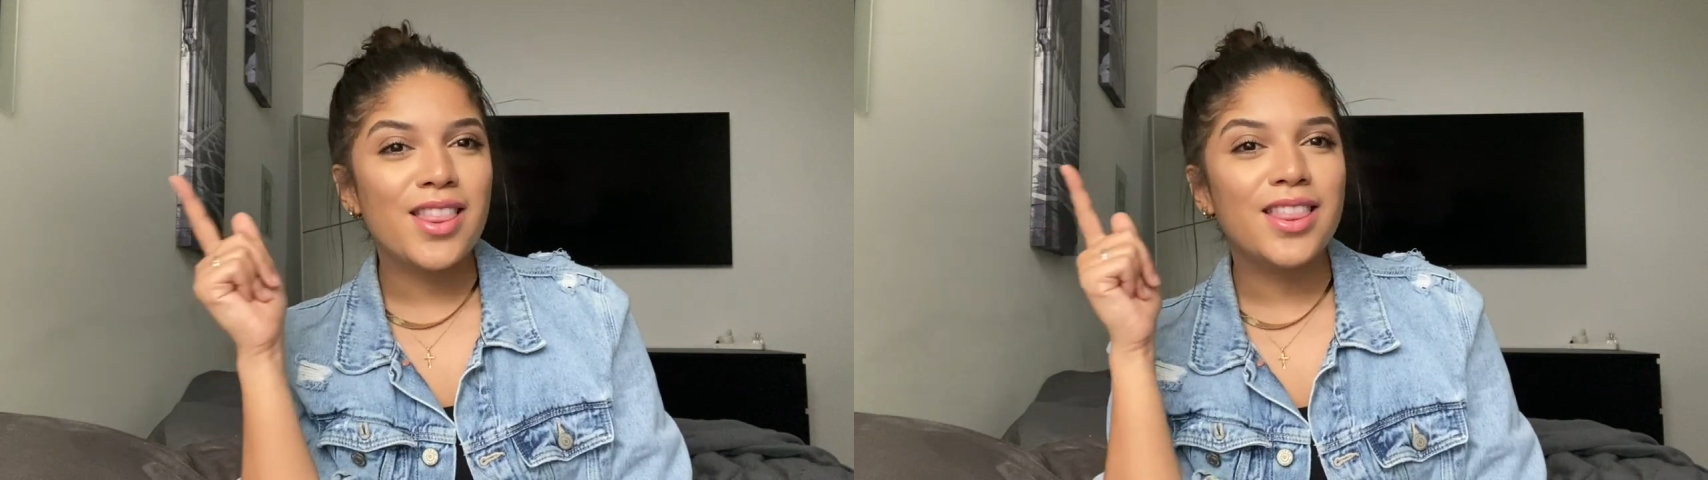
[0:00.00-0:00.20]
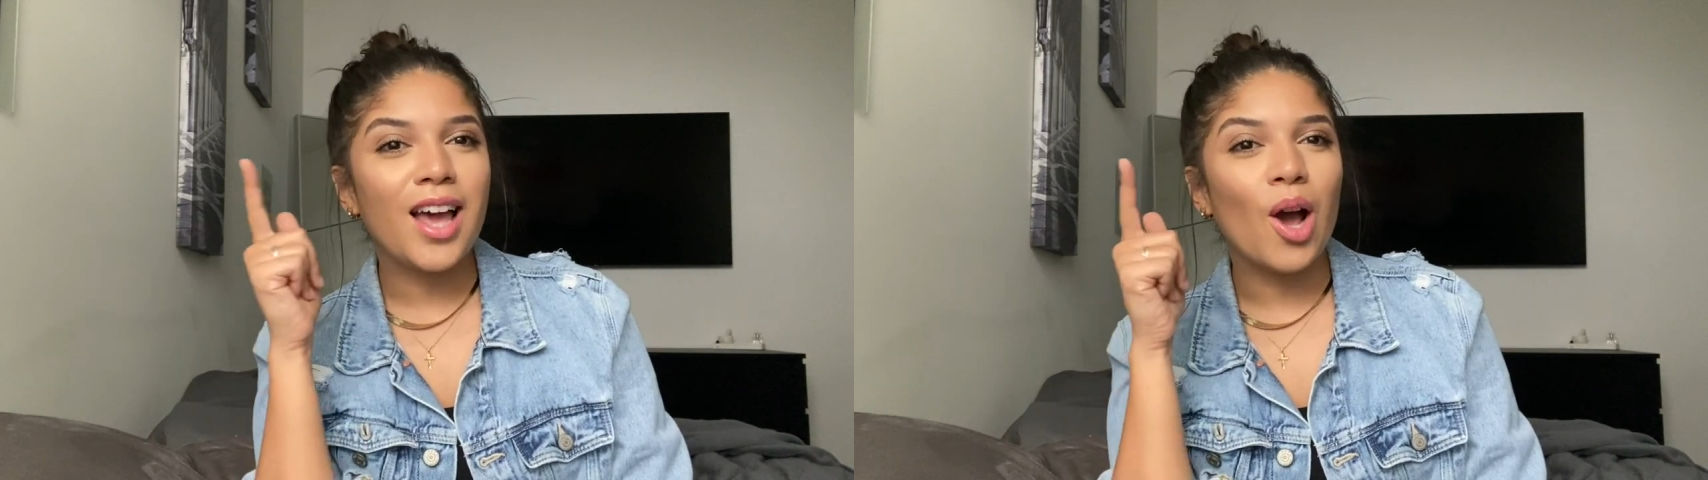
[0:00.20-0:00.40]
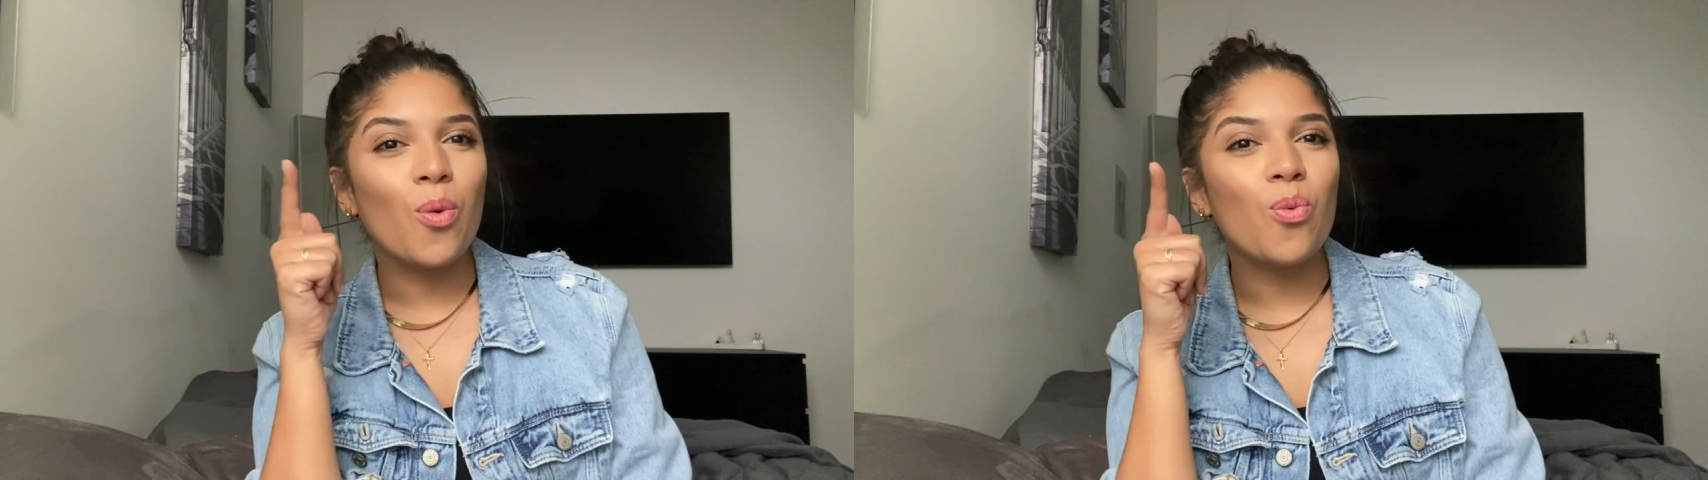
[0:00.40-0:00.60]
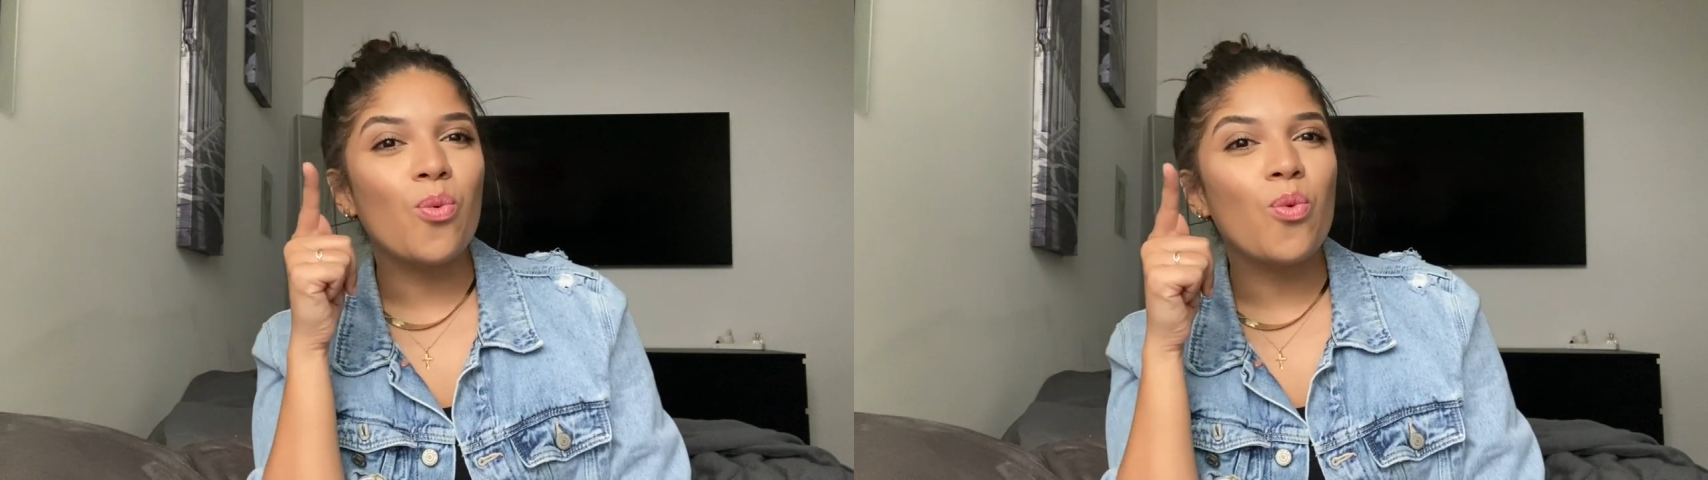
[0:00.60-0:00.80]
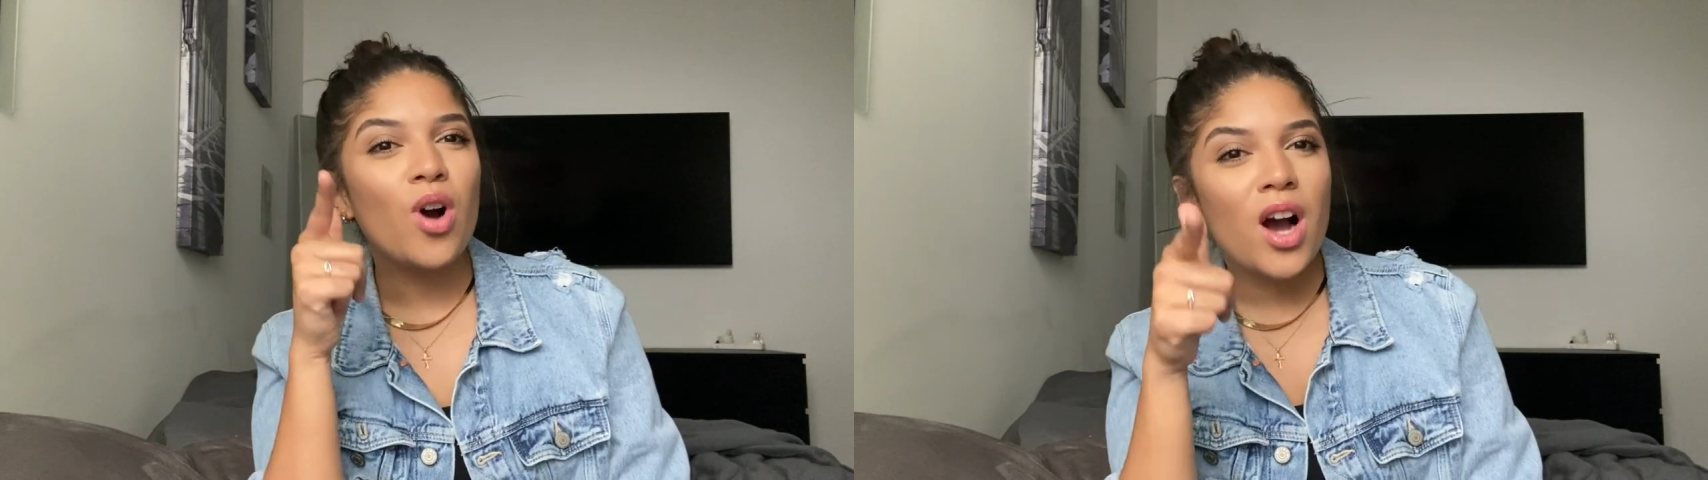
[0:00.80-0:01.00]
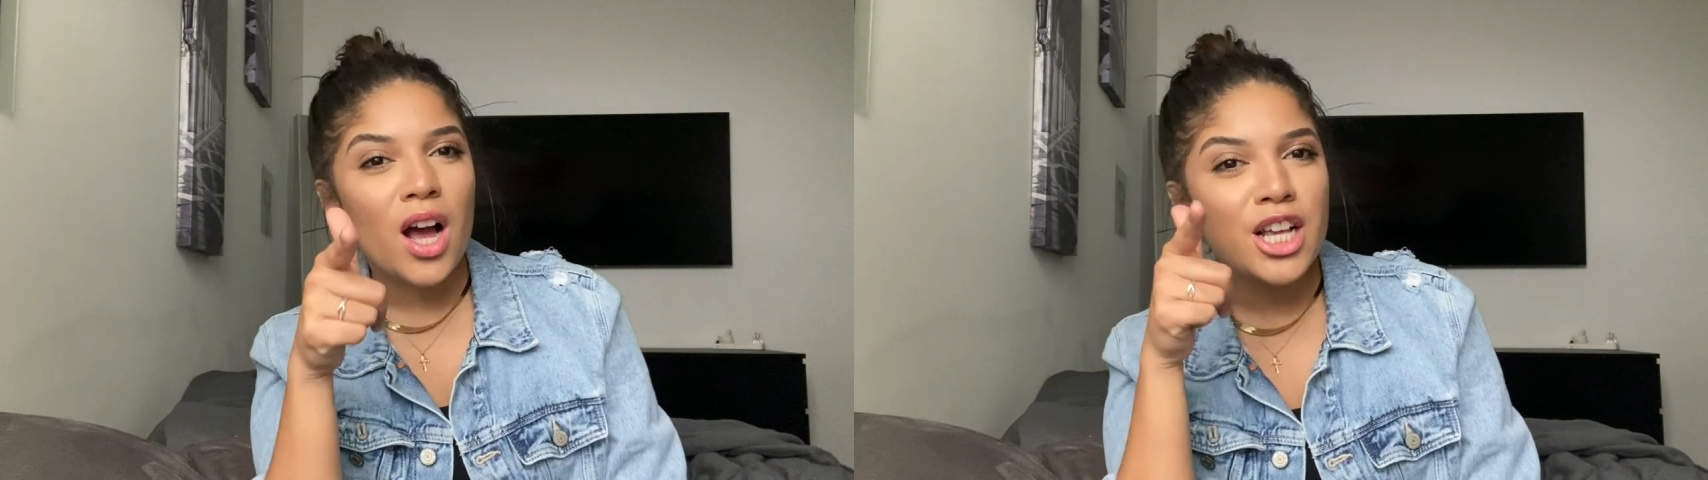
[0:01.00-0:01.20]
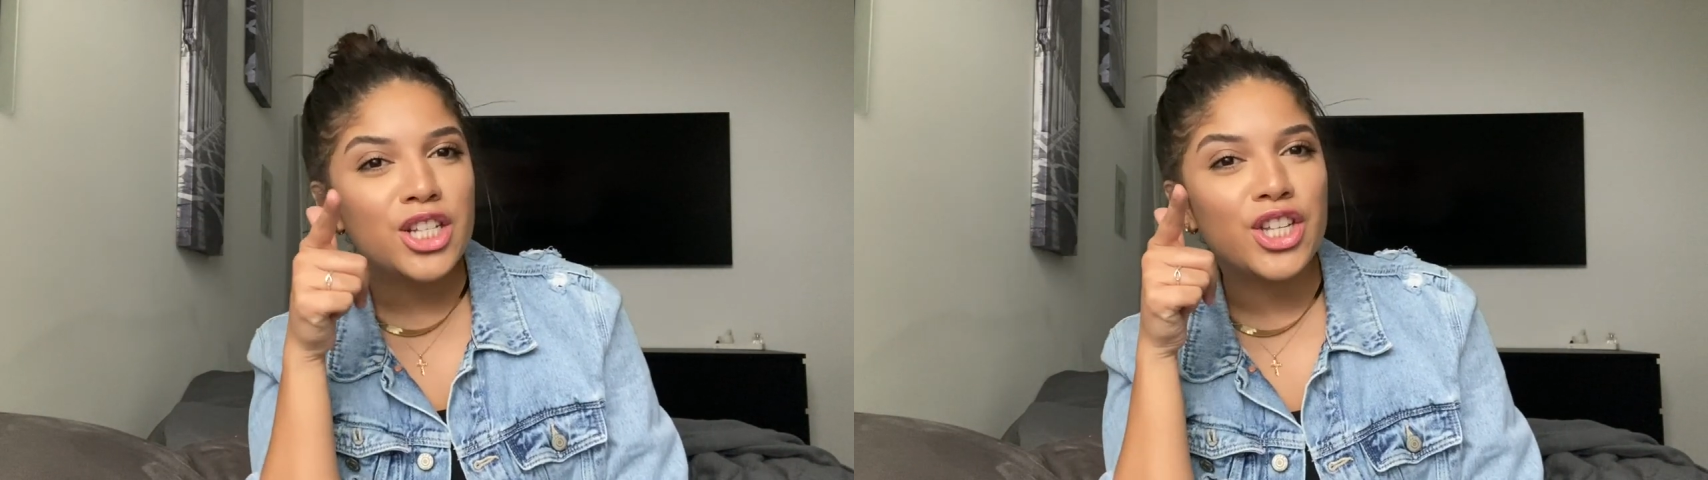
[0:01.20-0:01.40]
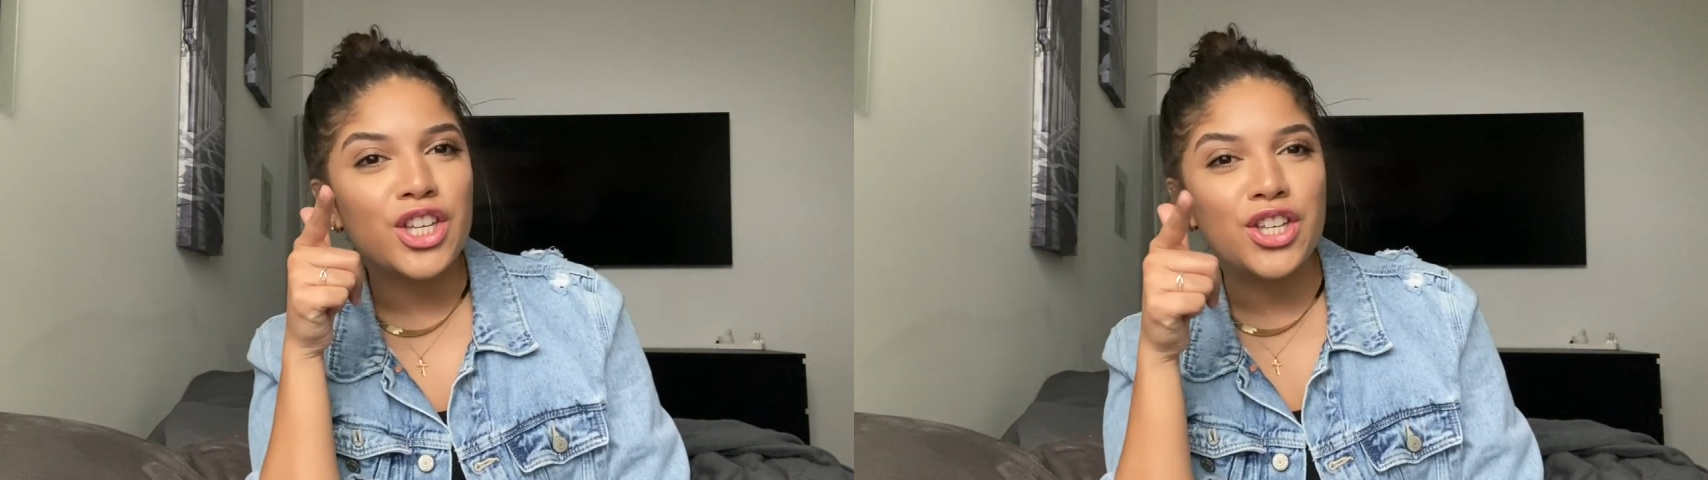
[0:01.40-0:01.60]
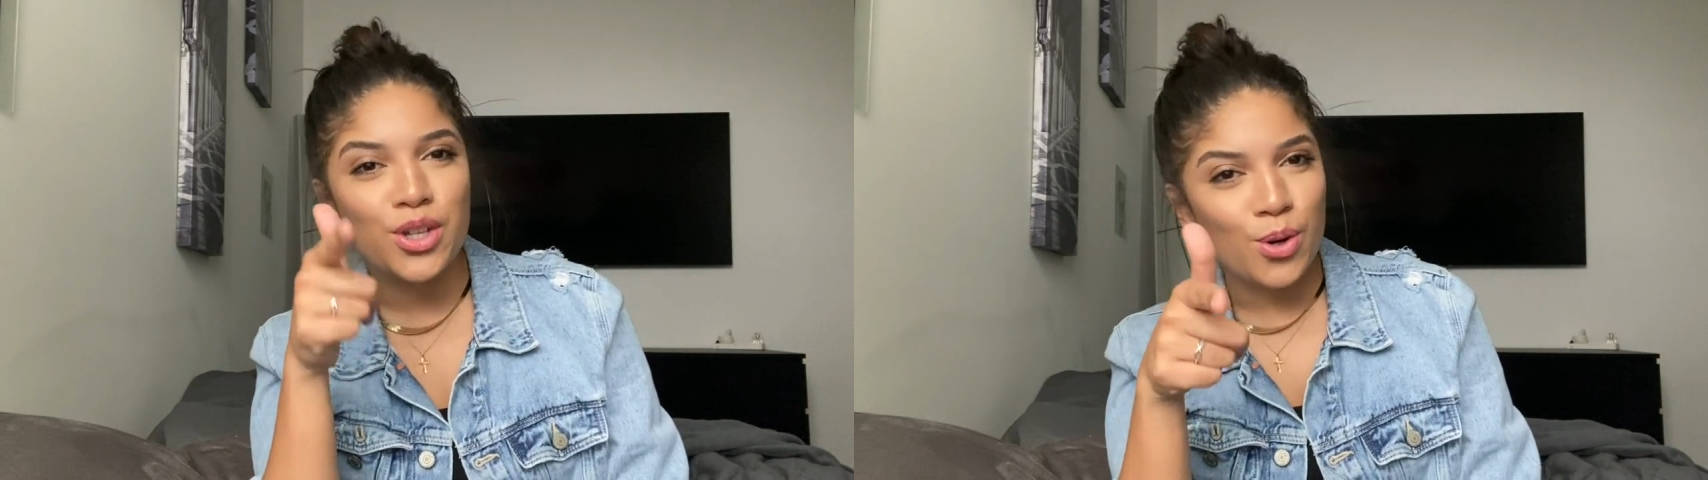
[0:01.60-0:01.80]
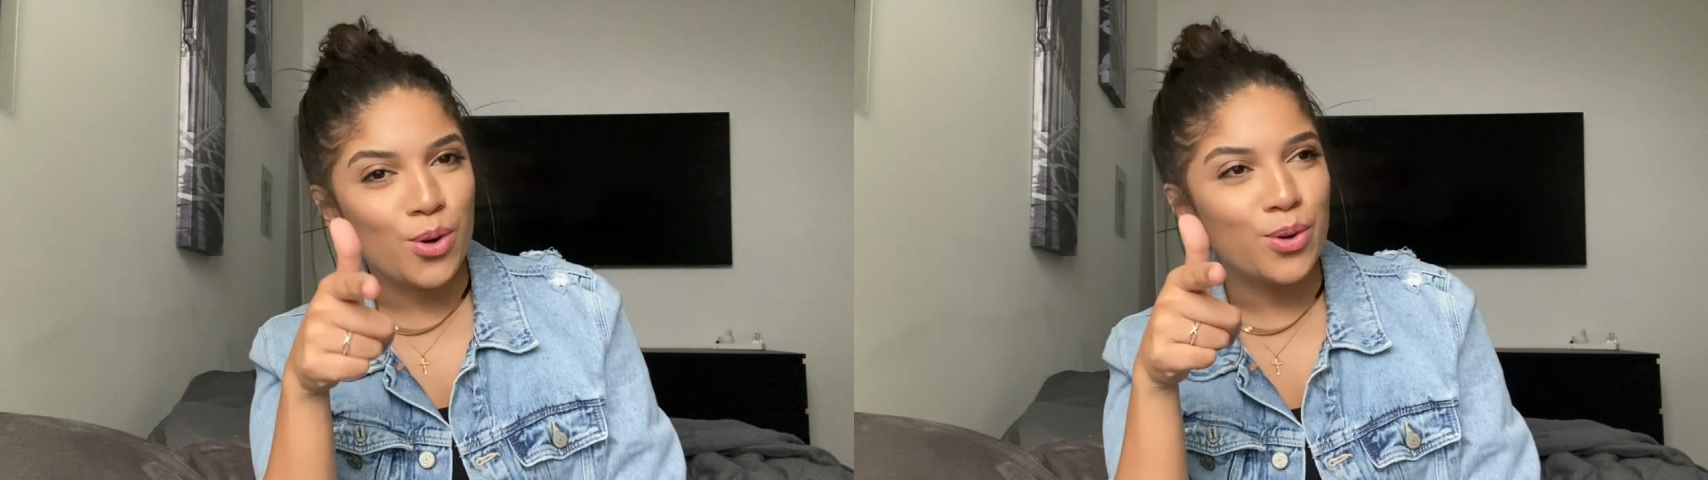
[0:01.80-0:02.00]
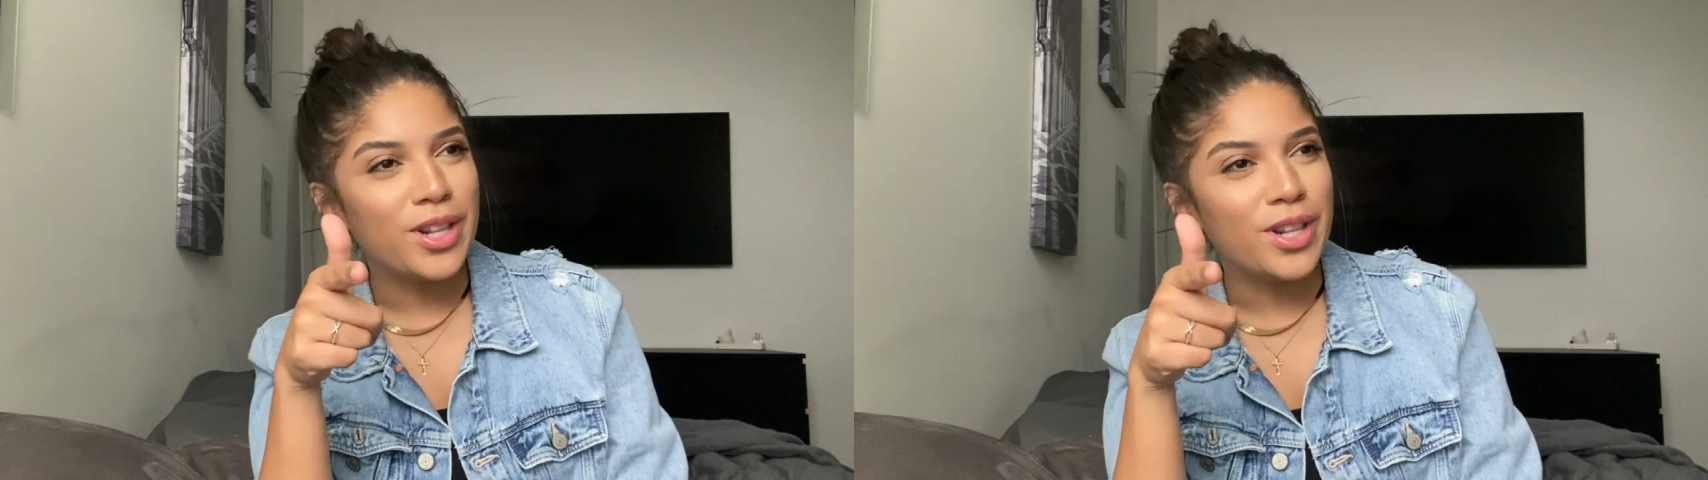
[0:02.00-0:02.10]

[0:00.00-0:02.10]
that was you.